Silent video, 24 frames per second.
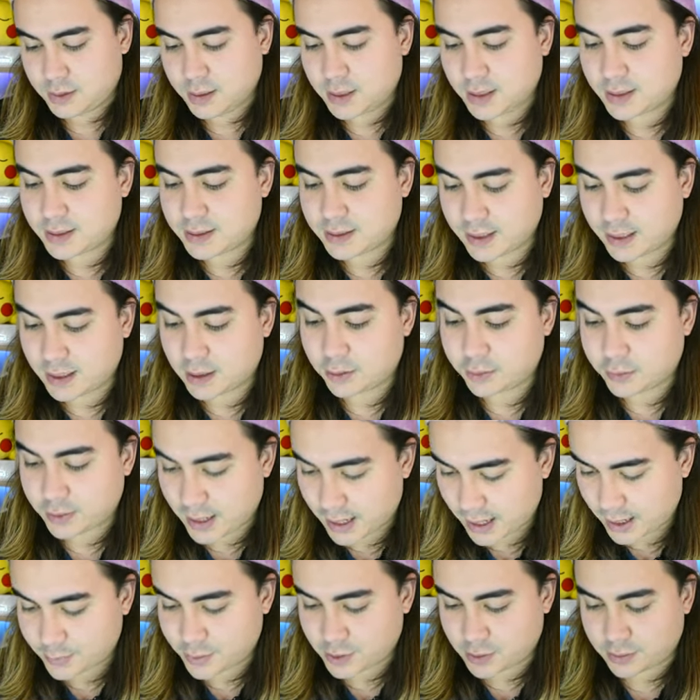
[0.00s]
Yellow
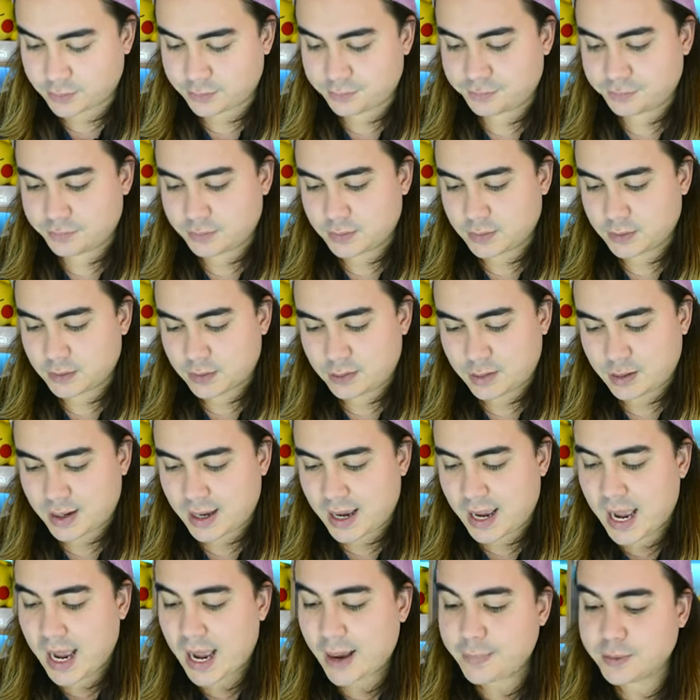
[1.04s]
Hammer,
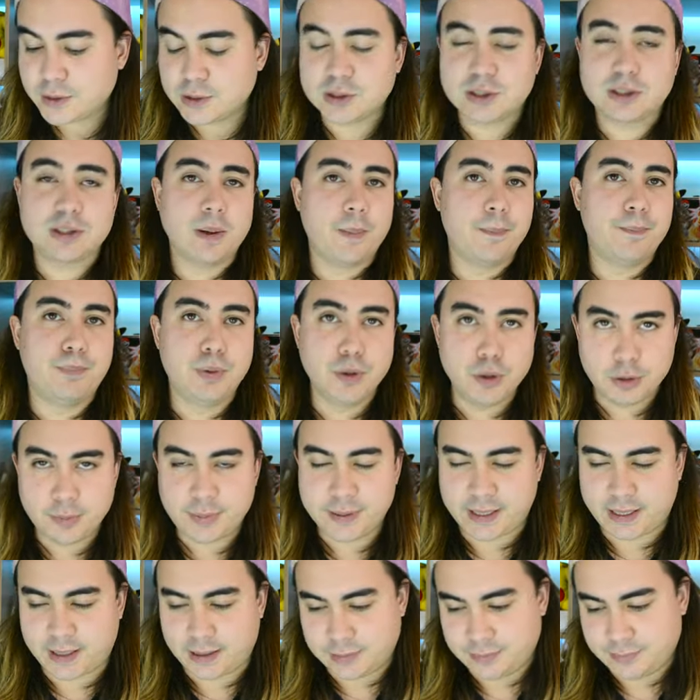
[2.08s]
Abbott's
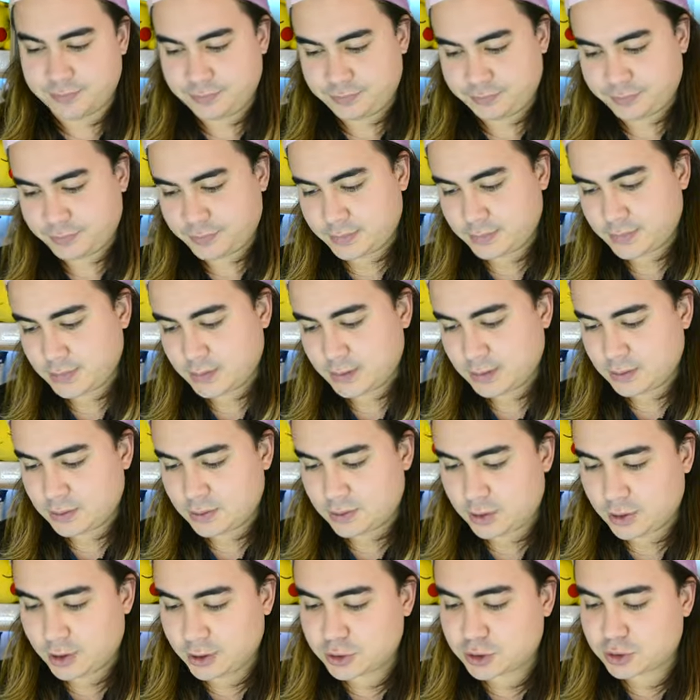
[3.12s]
booby.
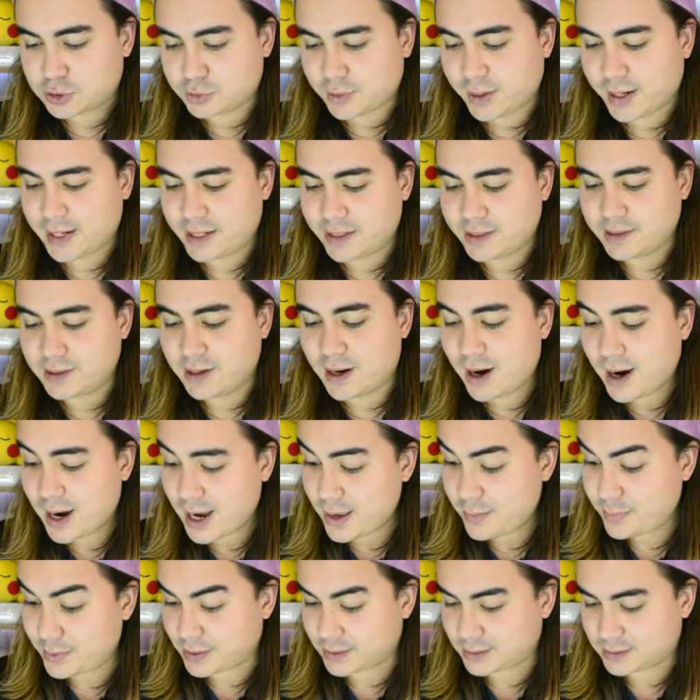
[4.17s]
Australian
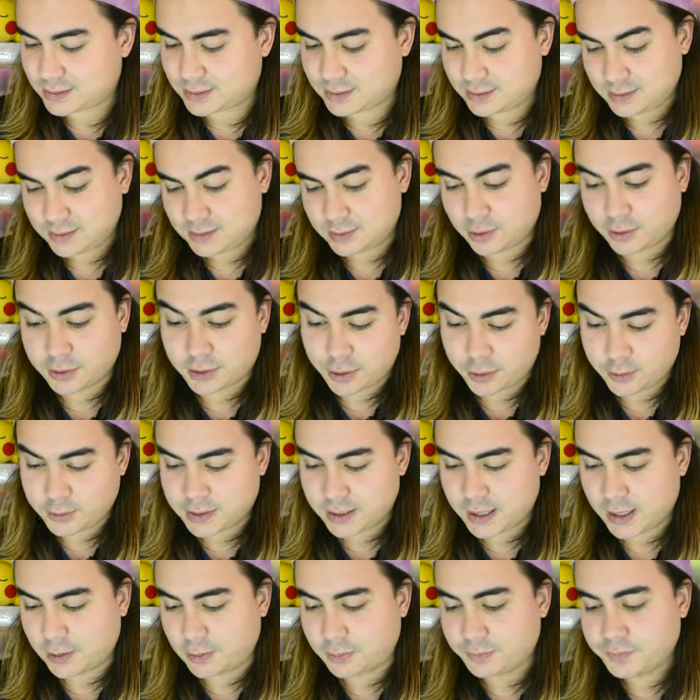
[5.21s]
ibis, not the
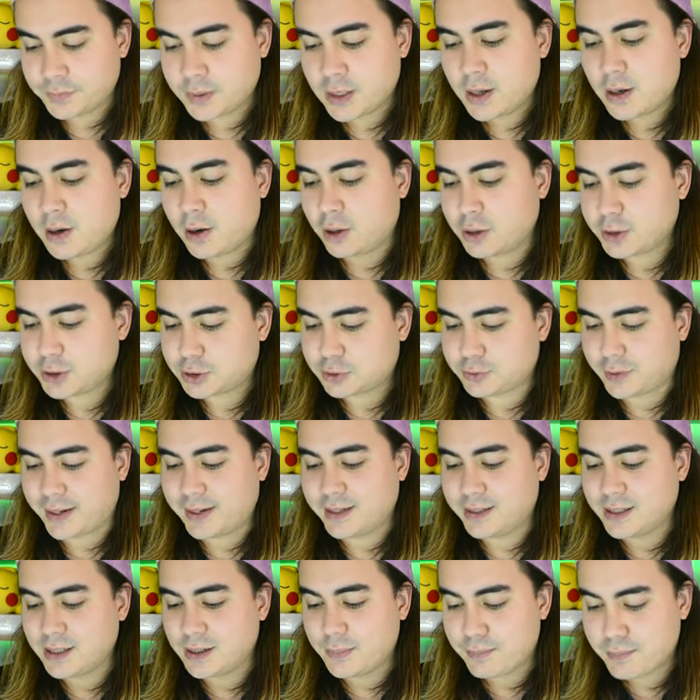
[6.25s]
hotel.
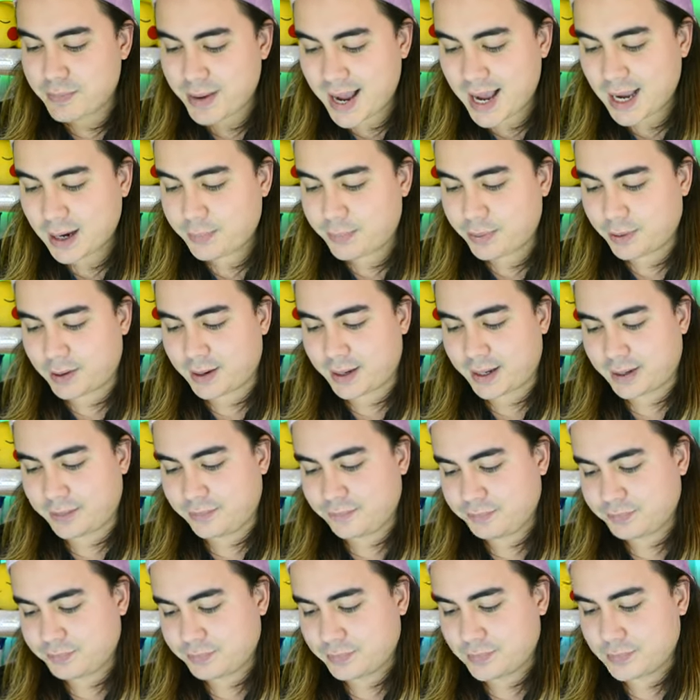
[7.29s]
Australian magpie.
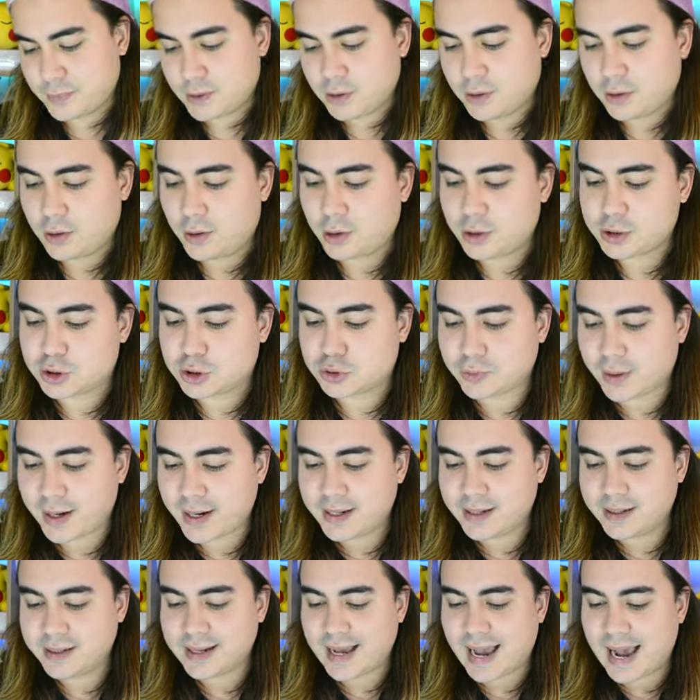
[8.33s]

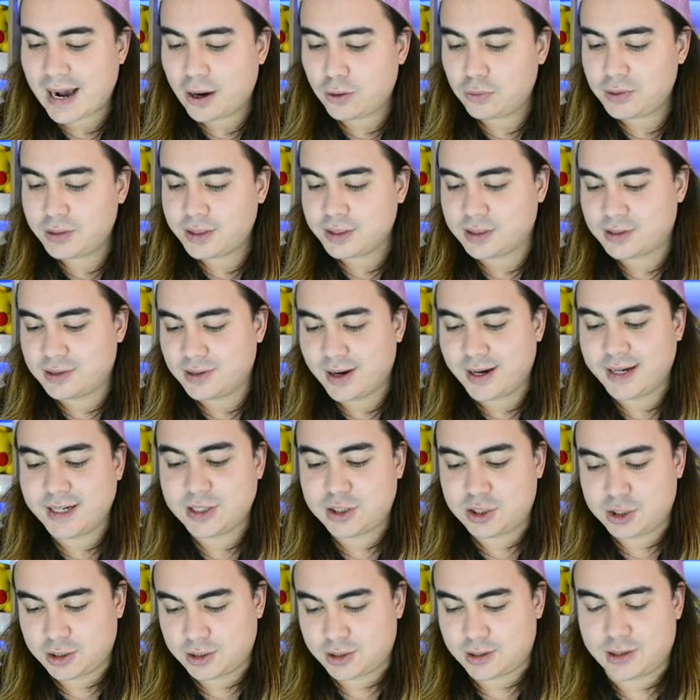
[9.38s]
Australian owlet
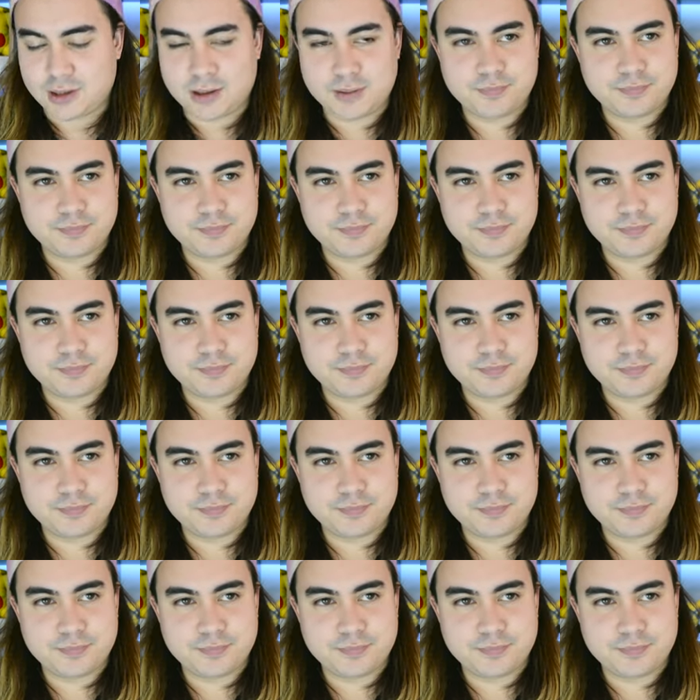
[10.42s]
nightjar.